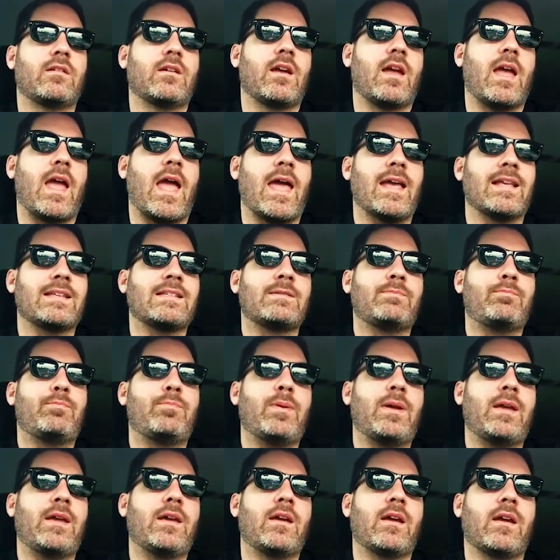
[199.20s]
as
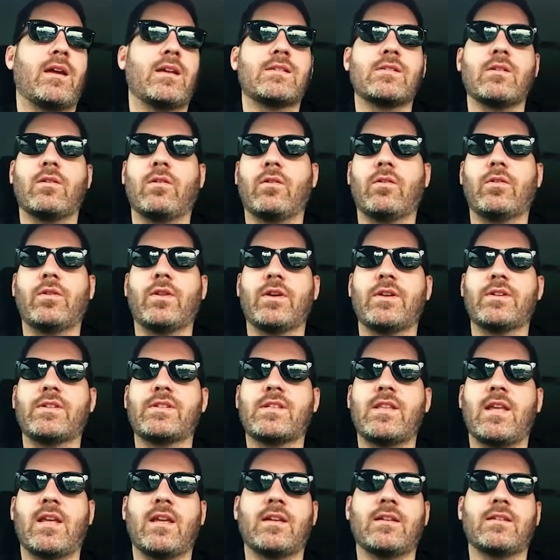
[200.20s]
big as all those
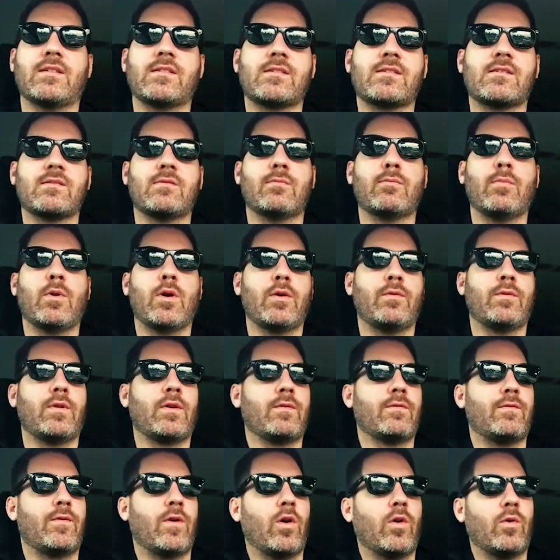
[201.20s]
things moving
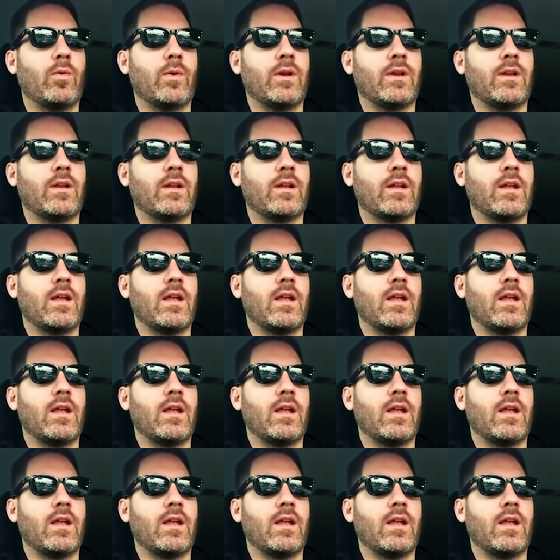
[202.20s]
forward.